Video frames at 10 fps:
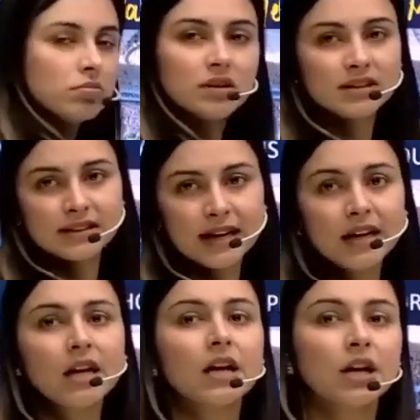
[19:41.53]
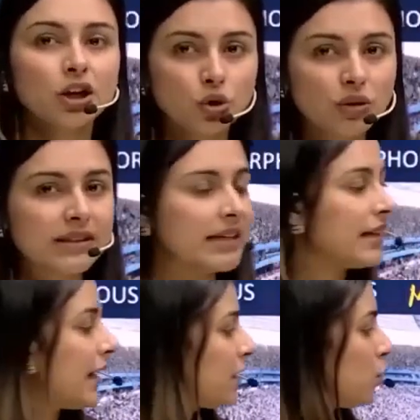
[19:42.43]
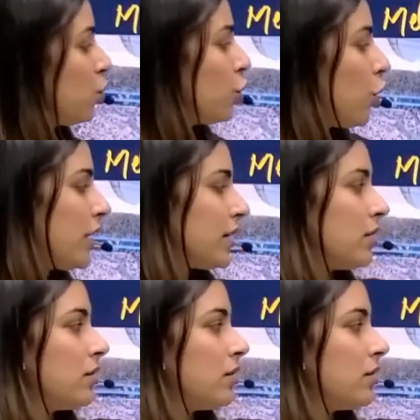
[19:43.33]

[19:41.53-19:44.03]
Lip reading: this side, you will see that you will not